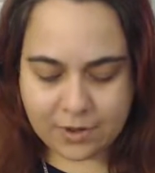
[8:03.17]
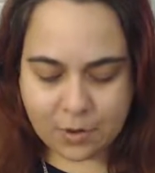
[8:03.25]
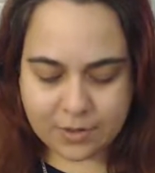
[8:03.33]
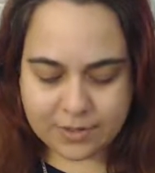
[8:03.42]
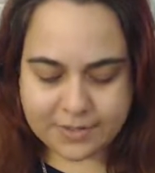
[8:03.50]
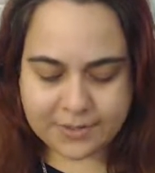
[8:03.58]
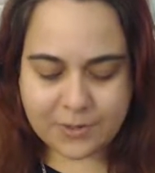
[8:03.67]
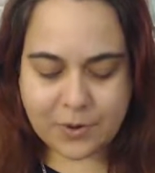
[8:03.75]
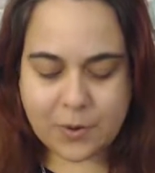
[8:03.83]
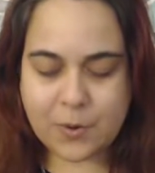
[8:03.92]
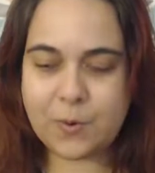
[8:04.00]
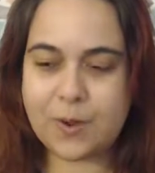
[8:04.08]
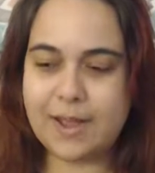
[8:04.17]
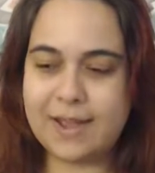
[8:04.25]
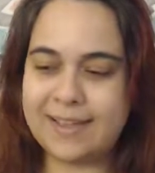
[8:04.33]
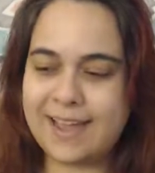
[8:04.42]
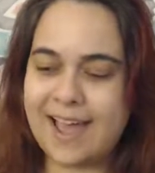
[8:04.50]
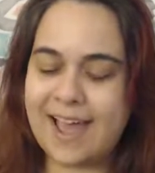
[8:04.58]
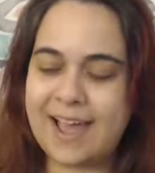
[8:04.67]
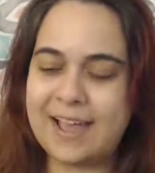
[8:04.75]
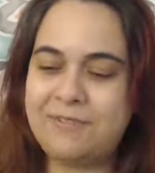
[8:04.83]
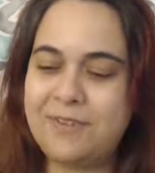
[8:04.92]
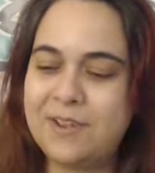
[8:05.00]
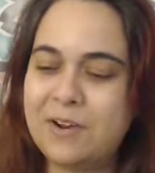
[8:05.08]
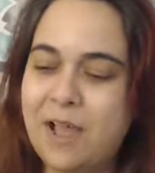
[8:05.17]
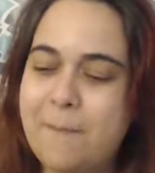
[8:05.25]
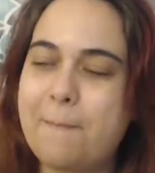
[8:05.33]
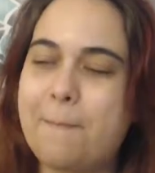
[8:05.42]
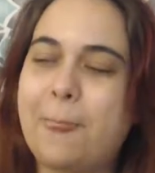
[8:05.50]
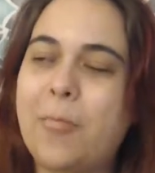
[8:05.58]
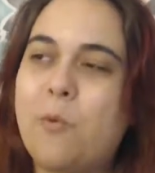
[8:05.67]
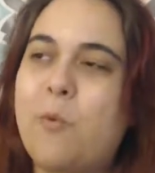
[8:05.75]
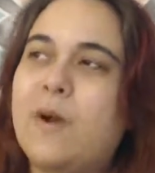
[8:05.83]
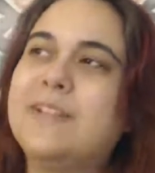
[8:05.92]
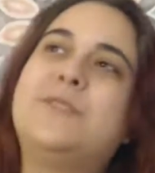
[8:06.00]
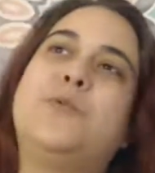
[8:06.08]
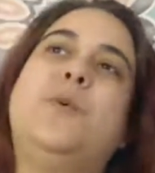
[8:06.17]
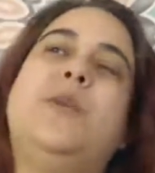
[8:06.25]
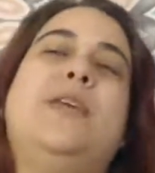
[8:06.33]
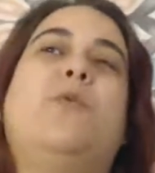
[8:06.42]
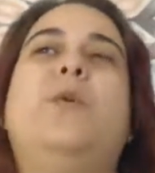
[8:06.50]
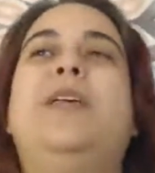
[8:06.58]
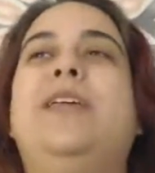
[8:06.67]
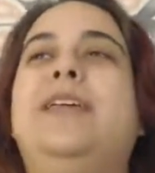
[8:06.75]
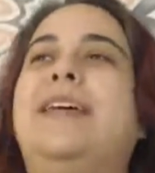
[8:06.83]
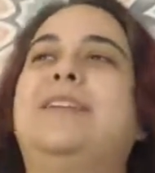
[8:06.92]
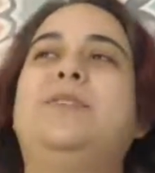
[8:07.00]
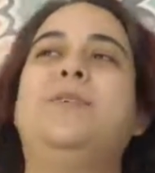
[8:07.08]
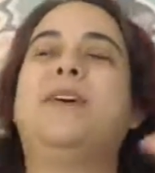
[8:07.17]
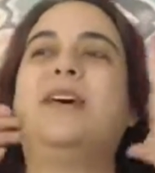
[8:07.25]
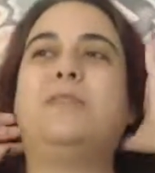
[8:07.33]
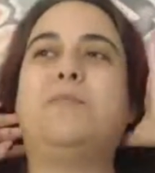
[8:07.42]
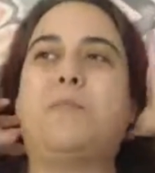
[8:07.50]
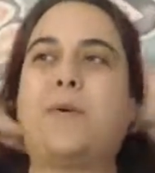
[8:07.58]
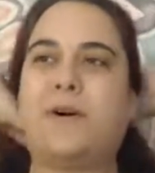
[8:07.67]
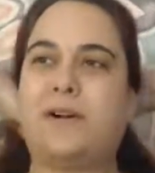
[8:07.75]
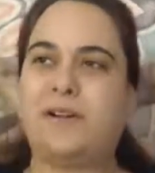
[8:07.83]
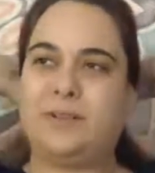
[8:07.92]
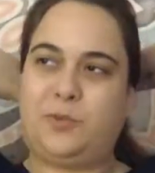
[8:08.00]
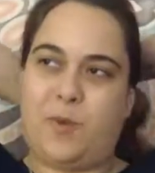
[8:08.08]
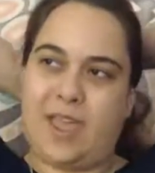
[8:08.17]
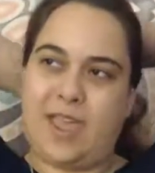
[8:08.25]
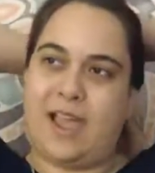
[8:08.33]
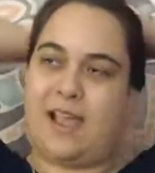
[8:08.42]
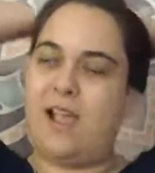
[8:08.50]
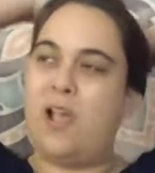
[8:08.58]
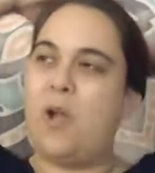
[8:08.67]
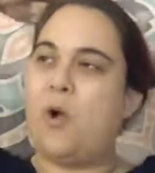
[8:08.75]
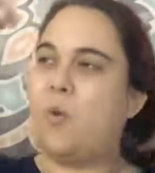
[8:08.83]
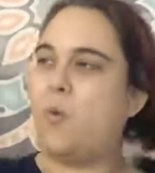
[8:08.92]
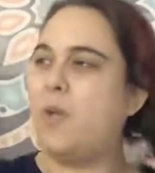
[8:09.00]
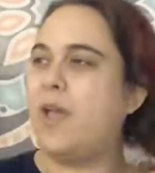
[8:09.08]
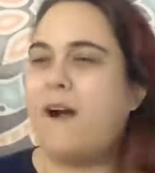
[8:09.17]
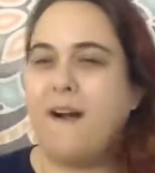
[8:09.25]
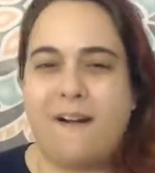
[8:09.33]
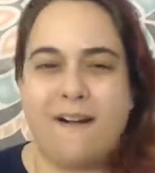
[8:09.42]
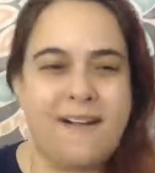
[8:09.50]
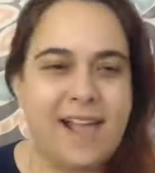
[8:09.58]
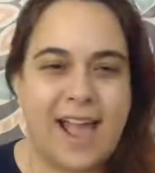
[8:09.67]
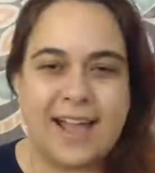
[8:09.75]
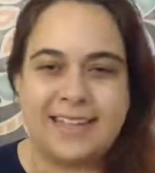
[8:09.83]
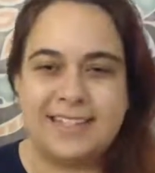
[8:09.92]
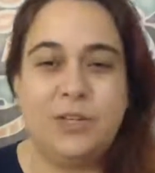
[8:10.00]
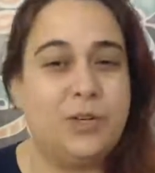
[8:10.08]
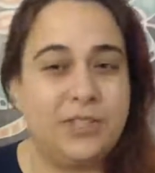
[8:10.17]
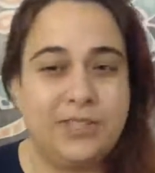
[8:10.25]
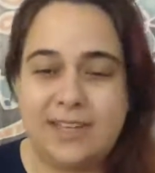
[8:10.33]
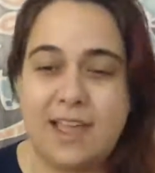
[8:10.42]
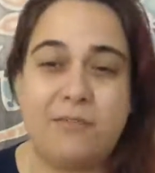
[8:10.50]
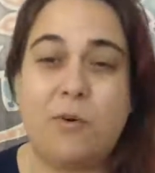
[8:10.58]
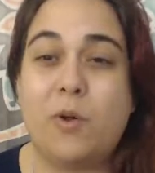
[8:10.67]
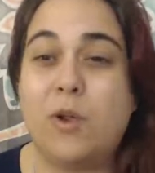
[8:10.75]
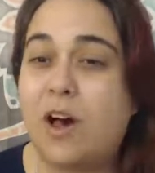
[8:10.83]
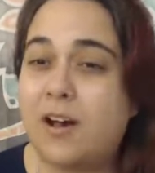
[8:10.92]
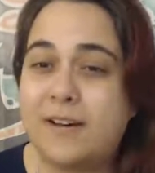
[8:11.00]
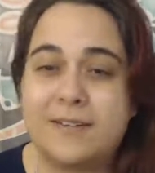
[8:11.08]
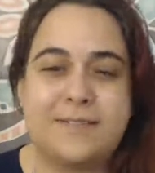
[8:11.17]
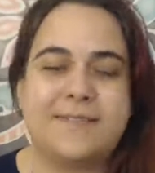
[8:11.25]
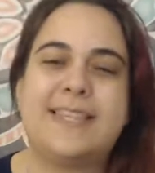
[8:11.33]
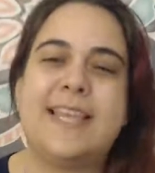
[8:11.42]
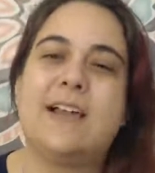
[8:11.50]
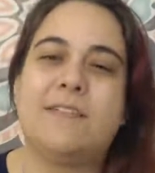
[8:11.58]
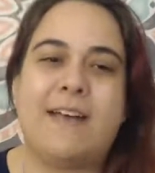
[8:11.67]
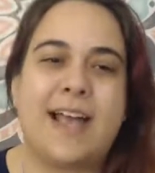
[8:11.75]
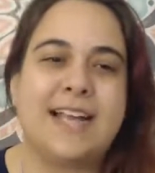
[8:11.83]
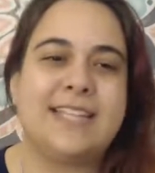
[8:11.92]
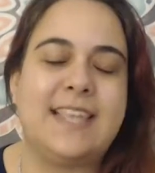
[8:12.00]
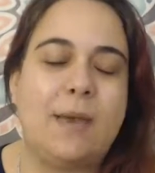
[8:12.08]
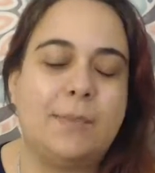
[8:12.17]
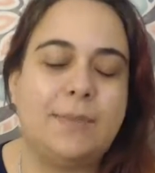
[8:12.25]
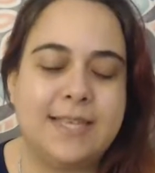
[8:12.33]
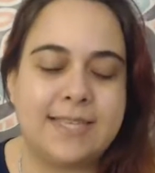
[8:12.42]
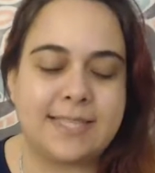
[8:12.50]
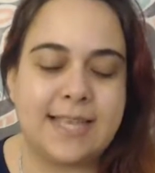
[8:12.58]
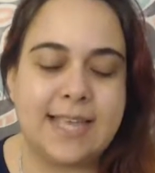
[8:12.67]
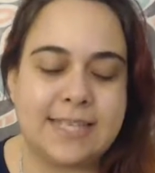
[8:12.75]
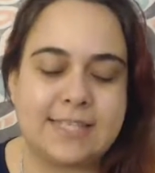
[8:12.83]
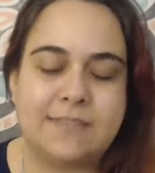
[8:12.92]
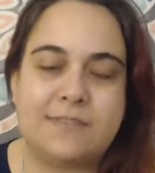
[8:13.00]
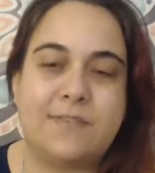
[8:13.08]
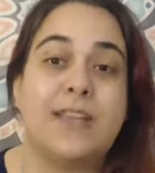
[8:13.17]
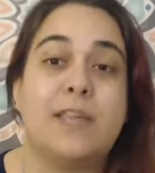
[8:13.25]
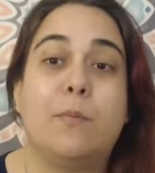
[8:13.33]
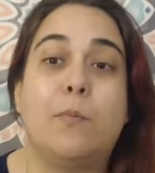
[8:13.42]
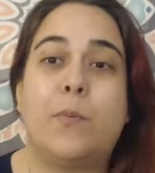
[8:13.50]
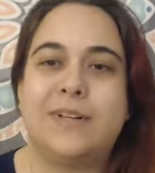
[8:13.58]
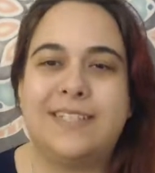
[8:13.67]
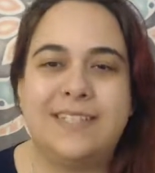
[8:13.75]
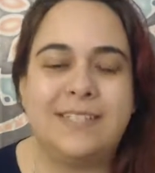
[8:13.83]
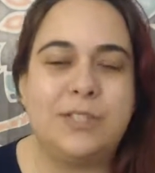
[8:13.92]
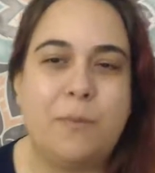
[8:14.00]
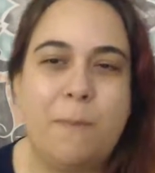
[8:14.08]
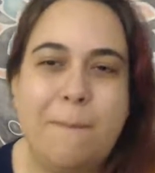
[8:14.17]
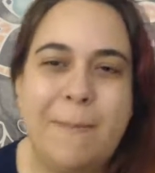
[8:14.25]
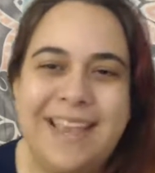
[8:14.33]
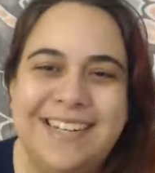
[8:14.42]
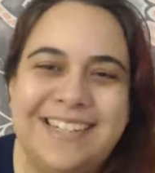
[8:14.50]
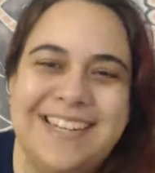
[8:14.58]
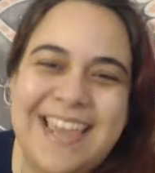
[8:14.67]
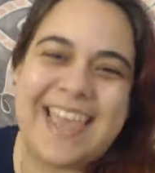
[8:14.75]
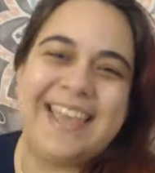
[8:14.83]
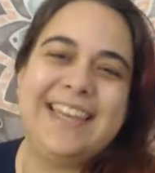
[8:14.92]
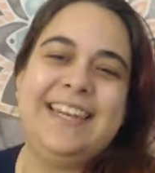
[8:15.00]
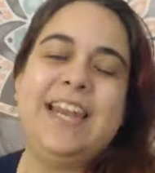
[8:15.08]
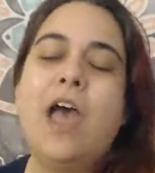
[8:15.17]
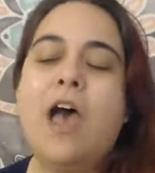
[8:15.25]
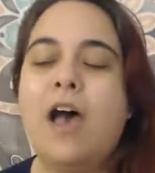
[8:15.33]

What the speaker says: also, I feel once we get to that part where we are at a good level of self-acceptance, it's very important to maintain